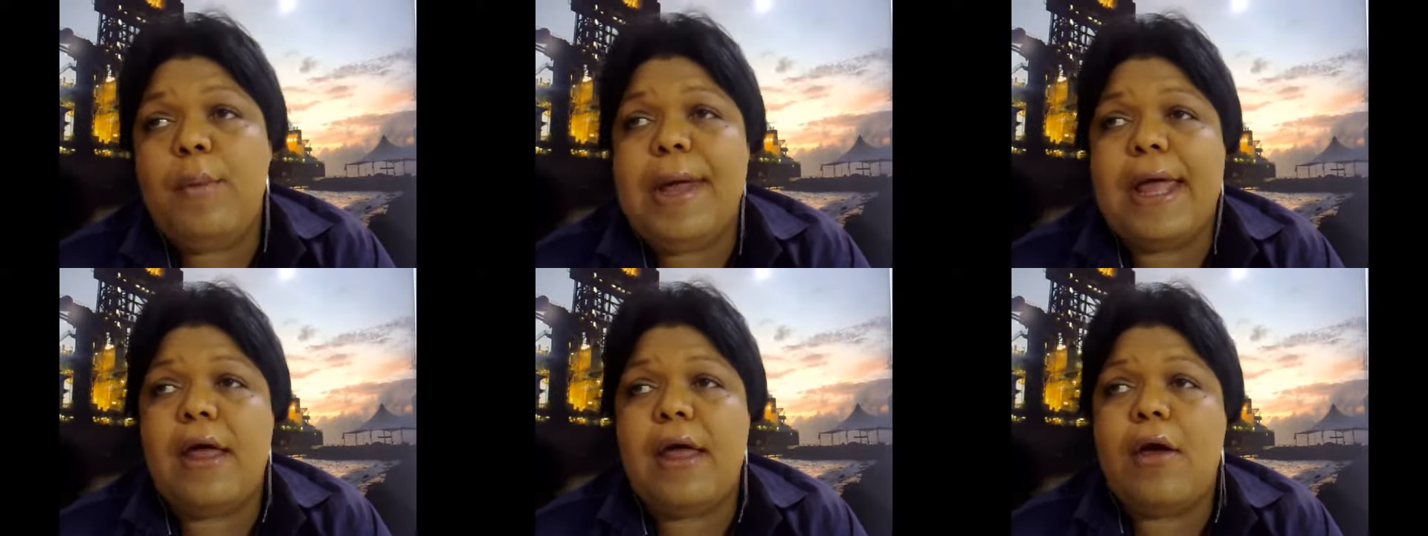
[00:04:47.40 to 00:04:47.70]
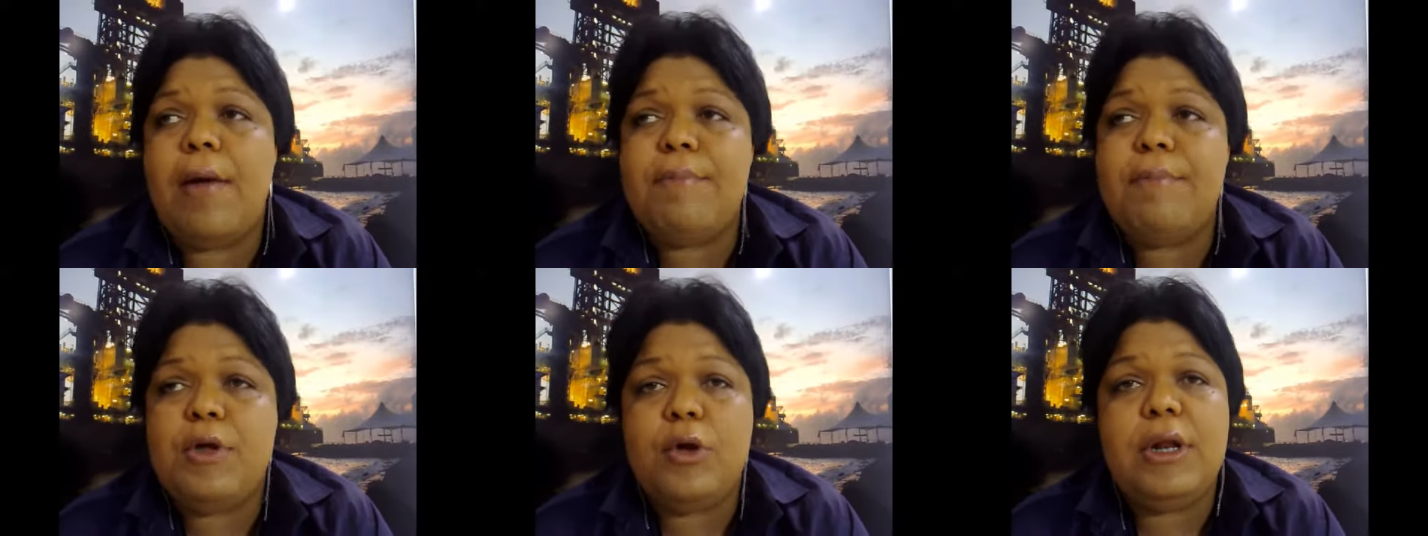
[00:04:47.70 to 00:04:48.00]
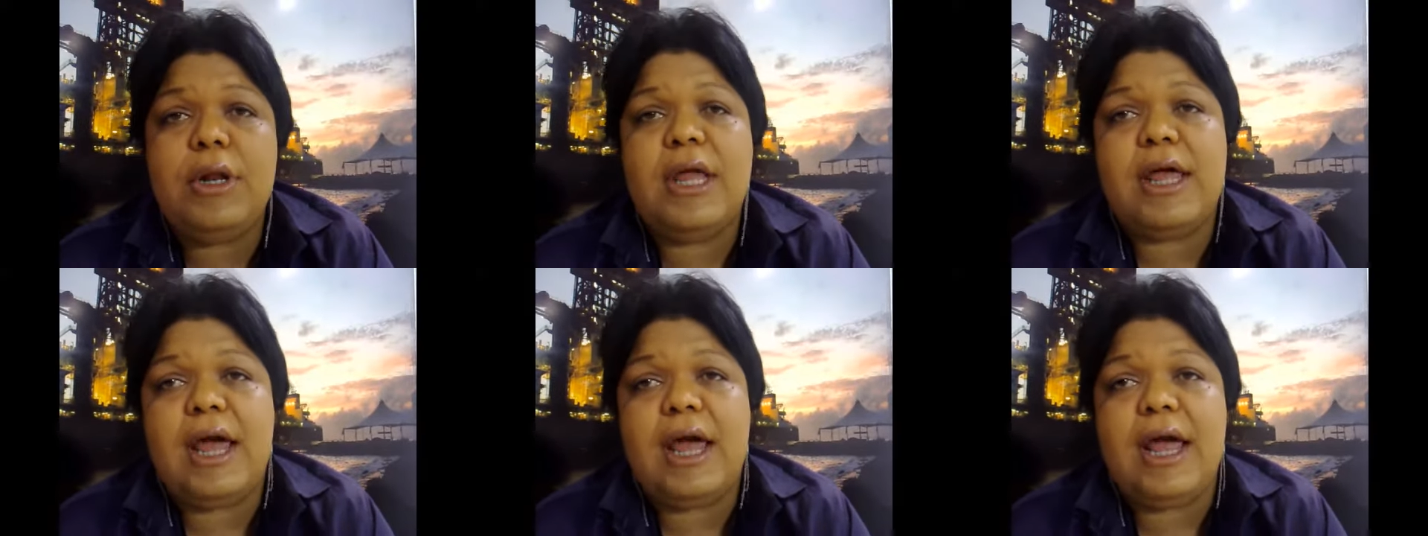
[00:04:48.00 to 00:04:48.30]
Well, we
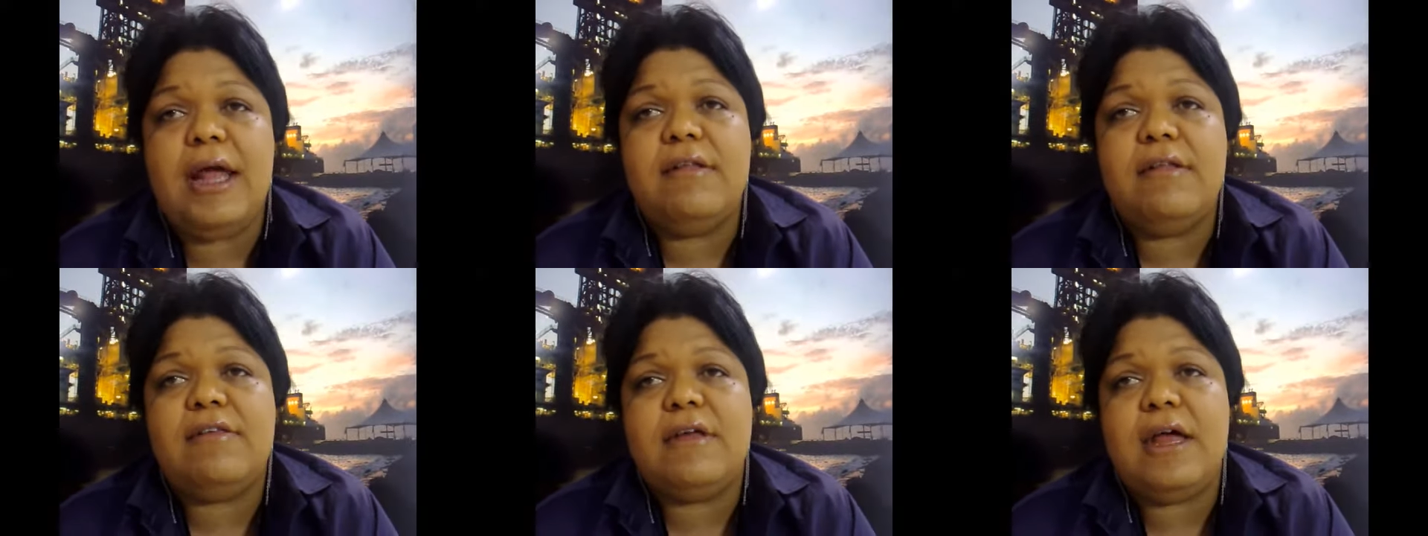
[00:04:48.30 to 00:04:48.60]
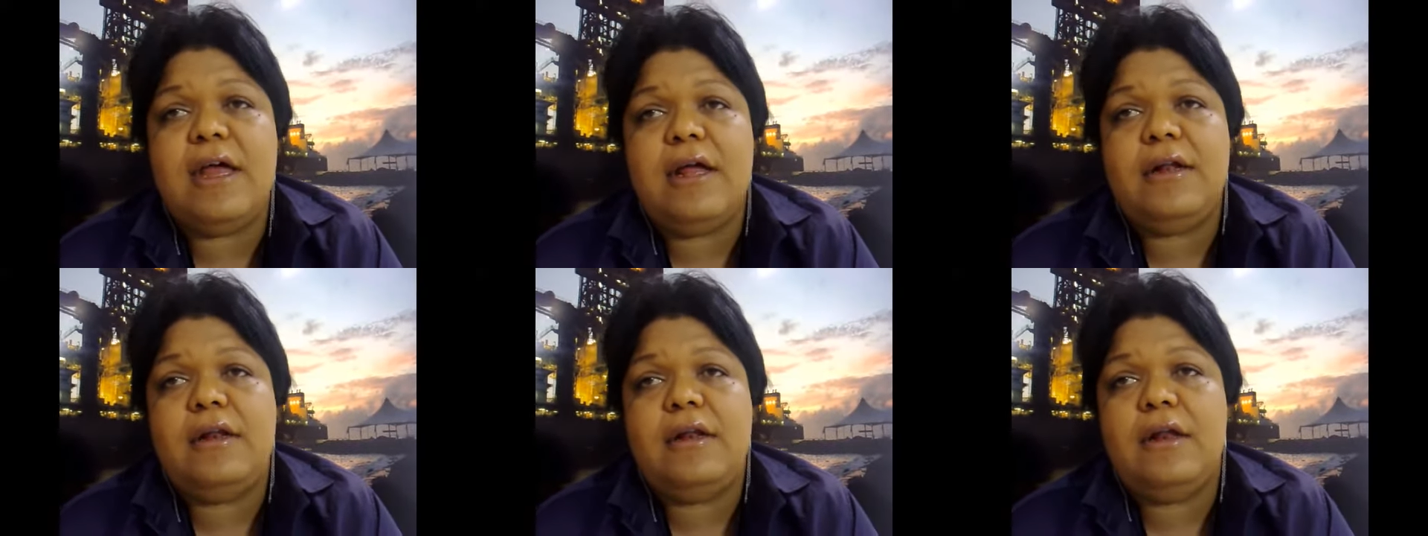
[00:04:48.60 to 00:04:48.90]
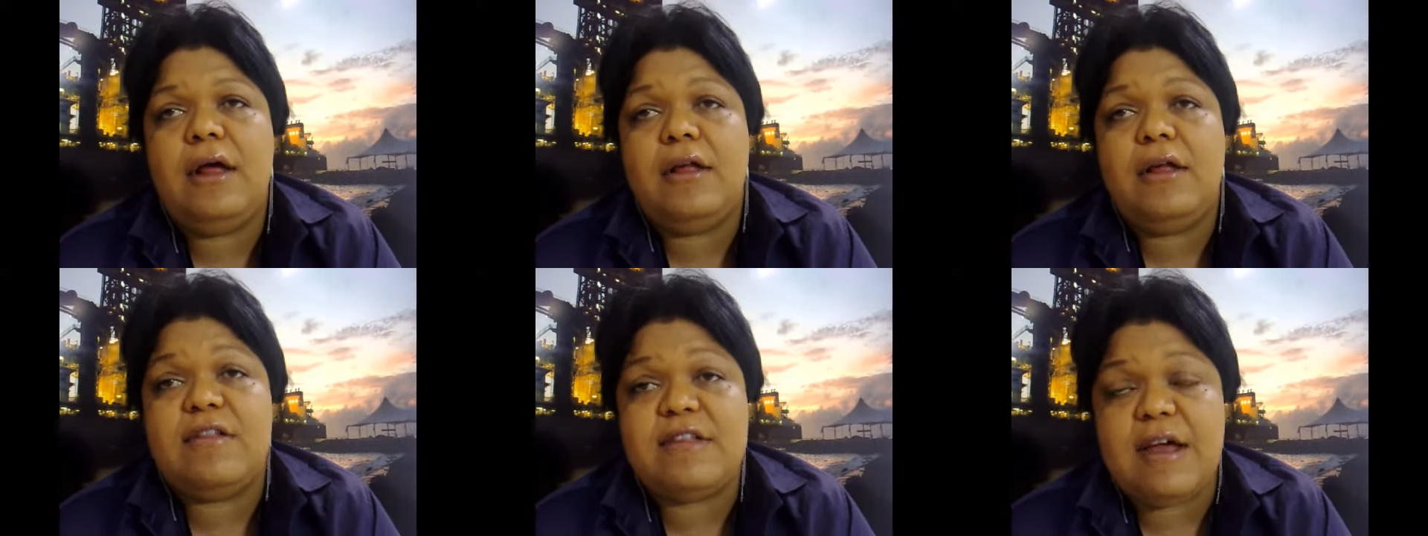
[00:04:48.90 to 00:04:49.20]
communicate in
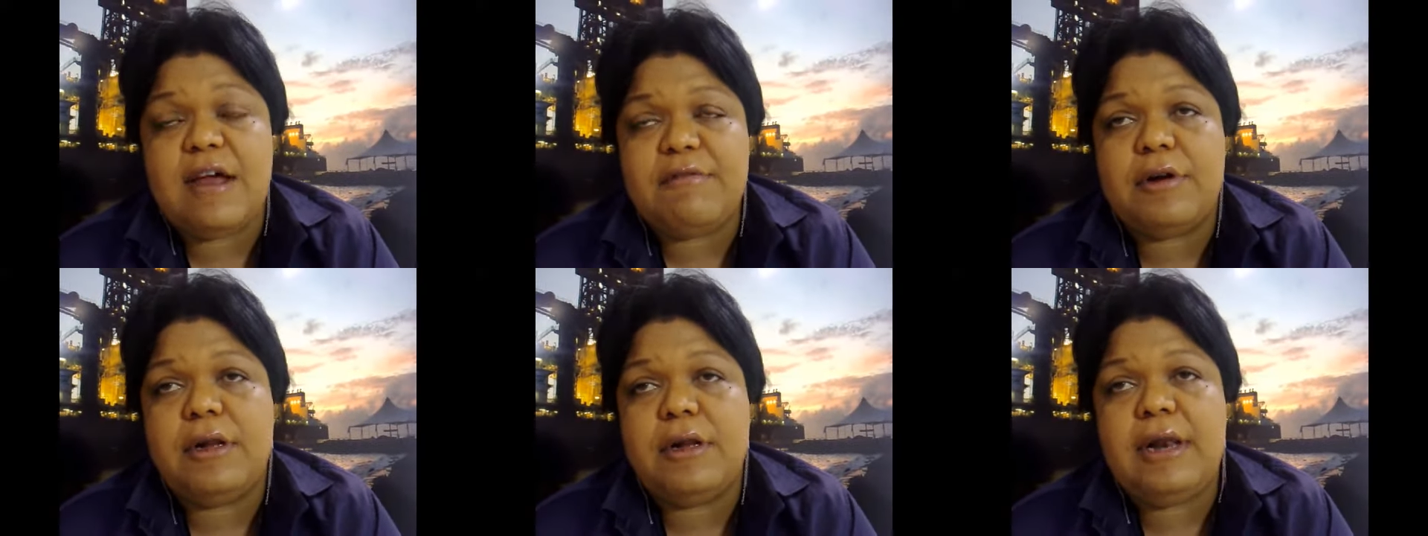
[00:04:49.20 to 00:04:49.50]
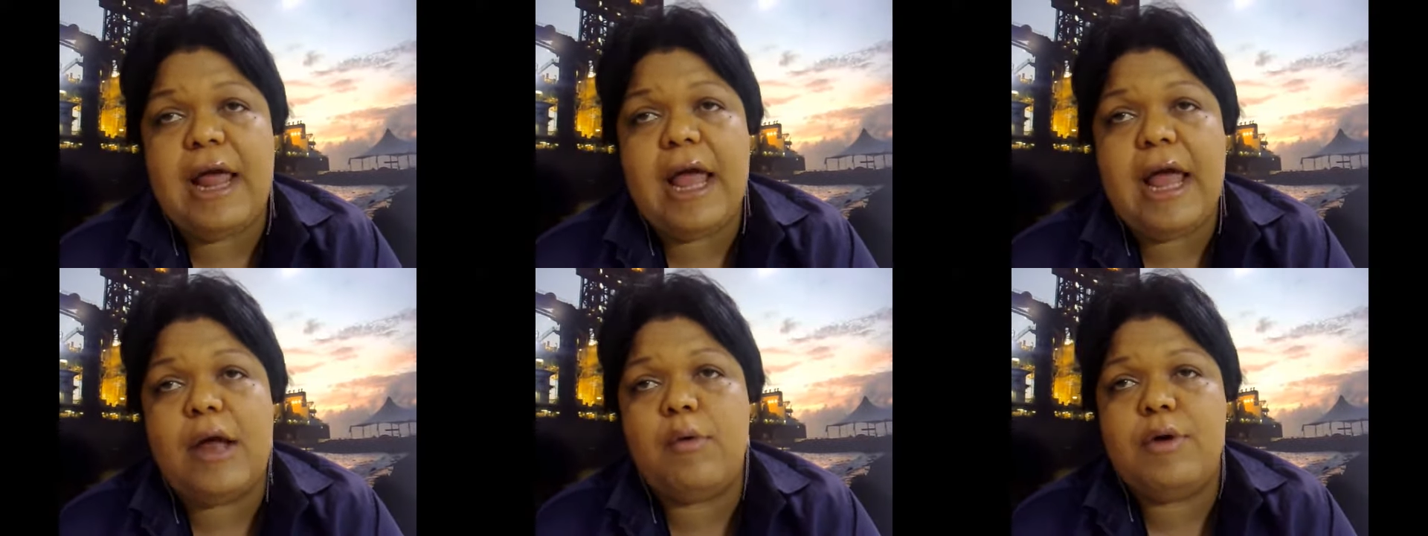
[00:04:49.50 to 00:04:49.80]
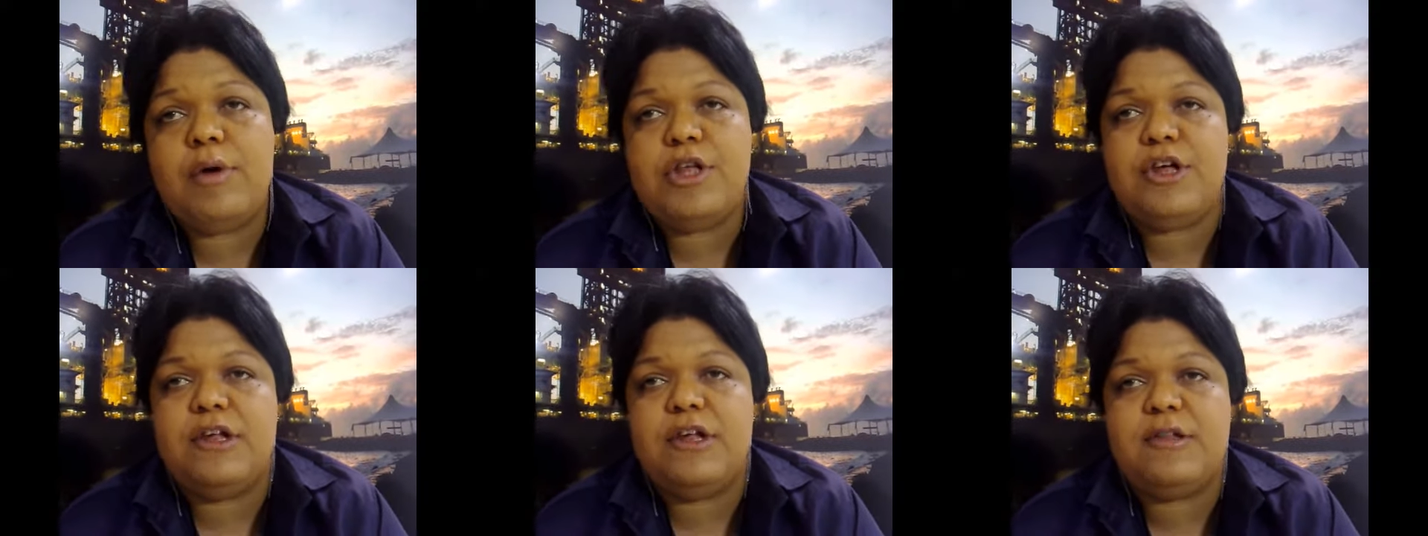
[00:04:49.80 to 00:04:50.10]
uh, several
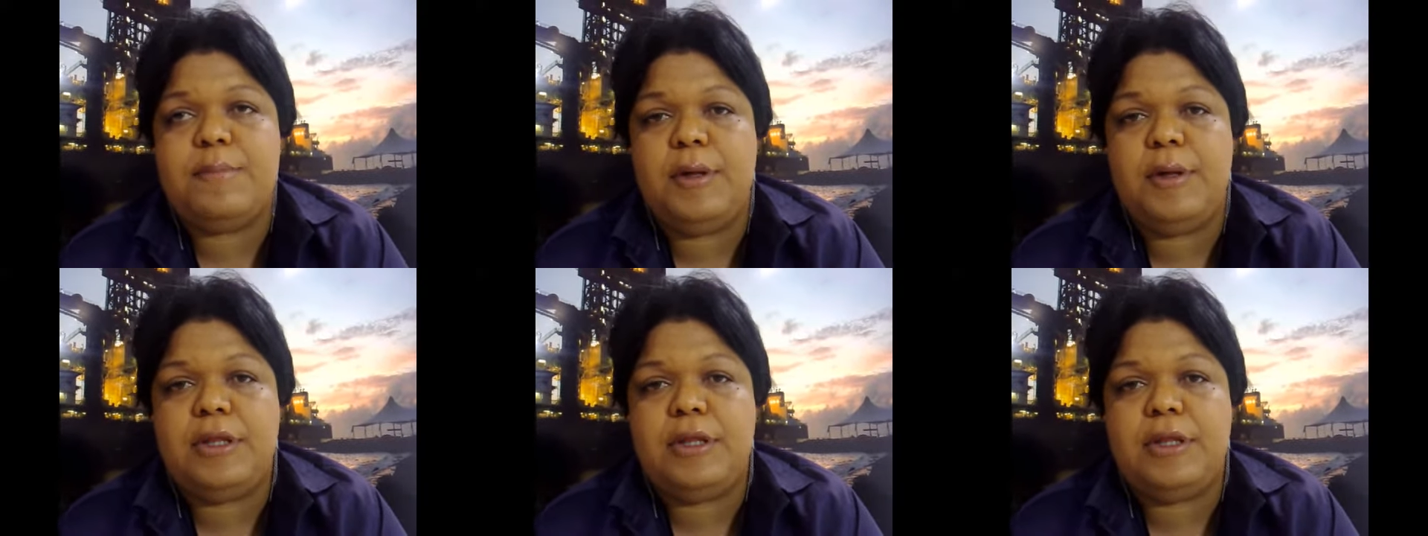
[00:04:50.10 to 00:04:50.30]
languages,